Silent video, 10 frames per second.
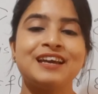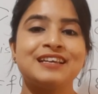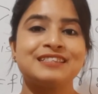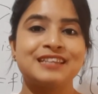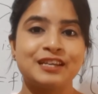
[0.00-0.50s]

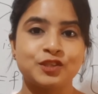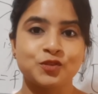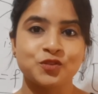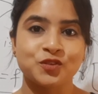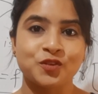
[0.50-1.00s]
Stay
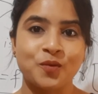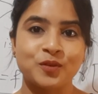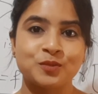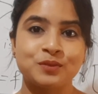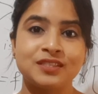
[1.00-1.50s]
tuned to
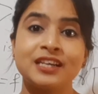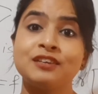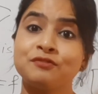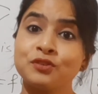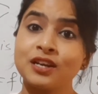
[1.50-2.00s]
Economicspedia.
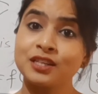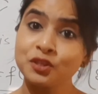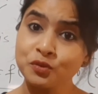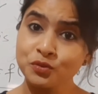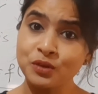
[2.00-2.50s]
If you are
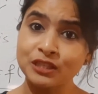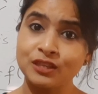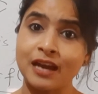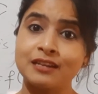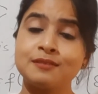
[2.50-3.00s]
new to our
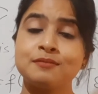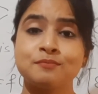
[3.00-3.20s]
channel,